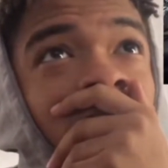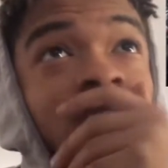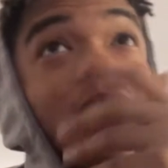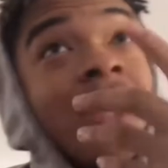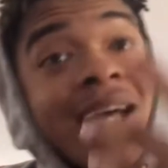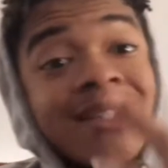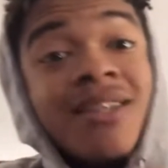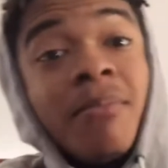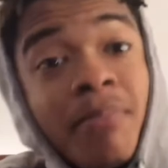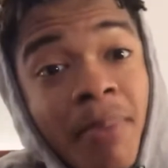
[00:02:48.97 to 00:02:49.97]
So that's
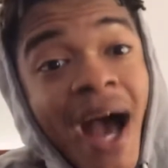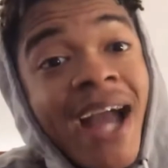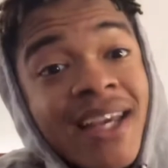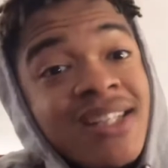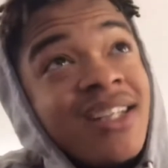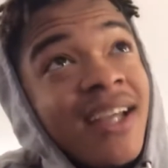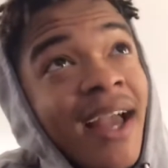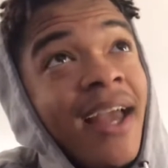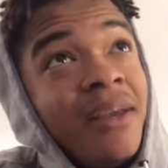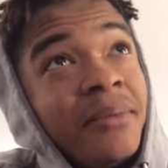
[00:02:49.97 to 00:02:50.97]
the package it
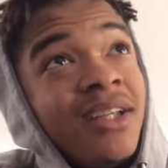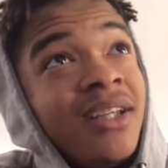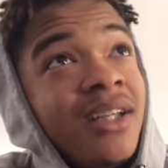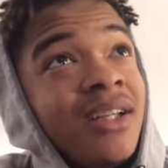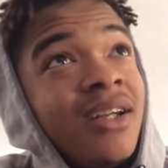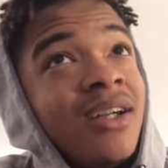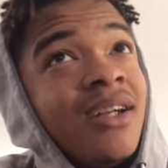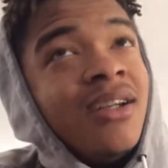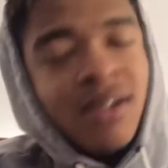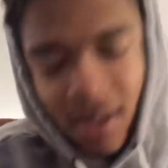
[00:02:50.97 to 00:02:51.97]
came in?
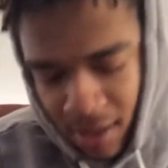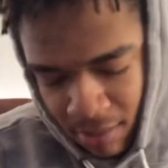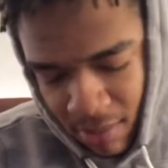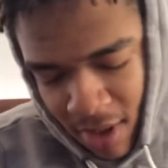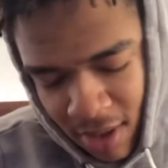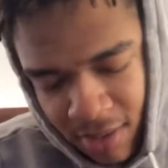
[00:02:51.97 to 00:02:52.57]
Bro.